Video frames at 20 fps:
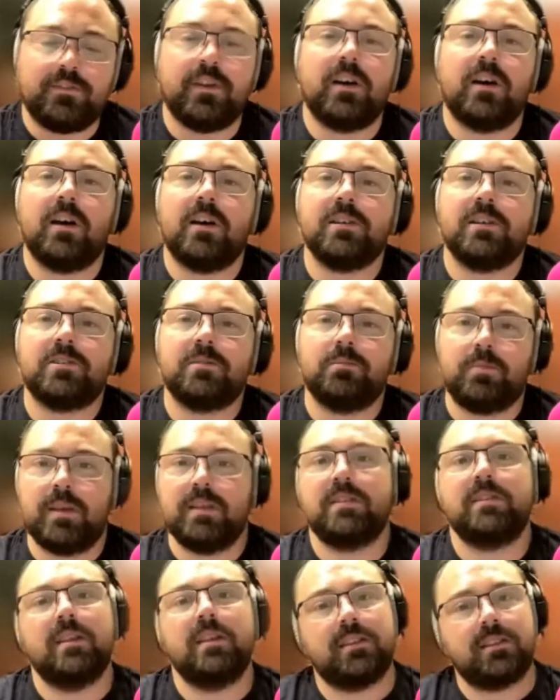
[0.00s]
first,
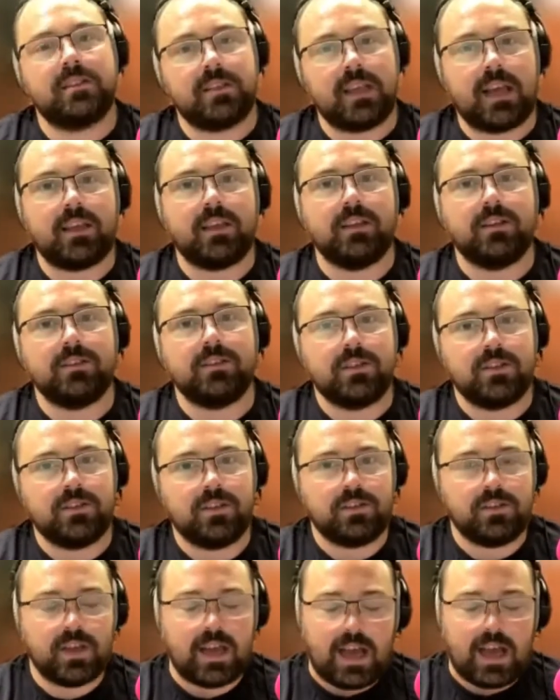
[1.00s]
business second.
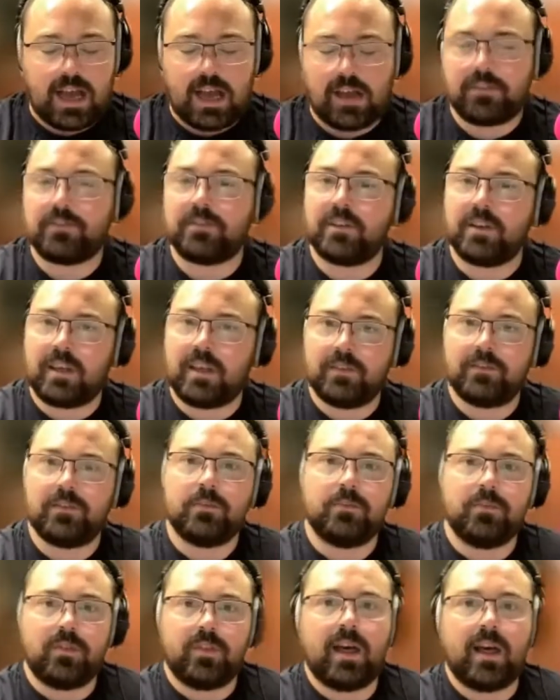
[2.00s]
You have to give
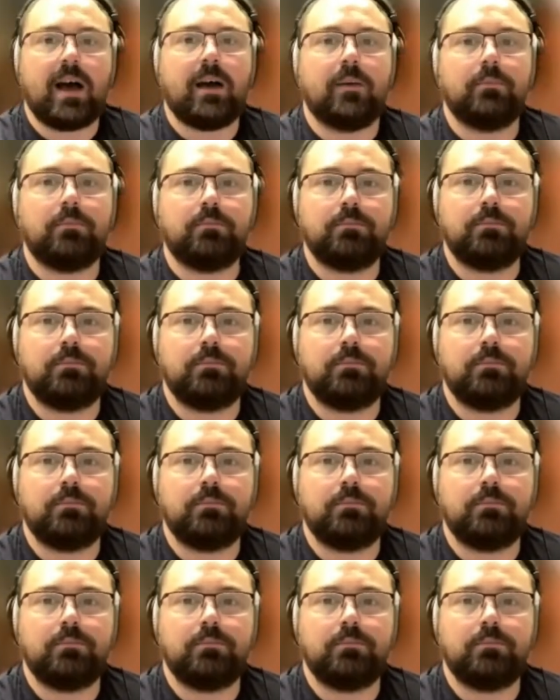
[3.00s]
them that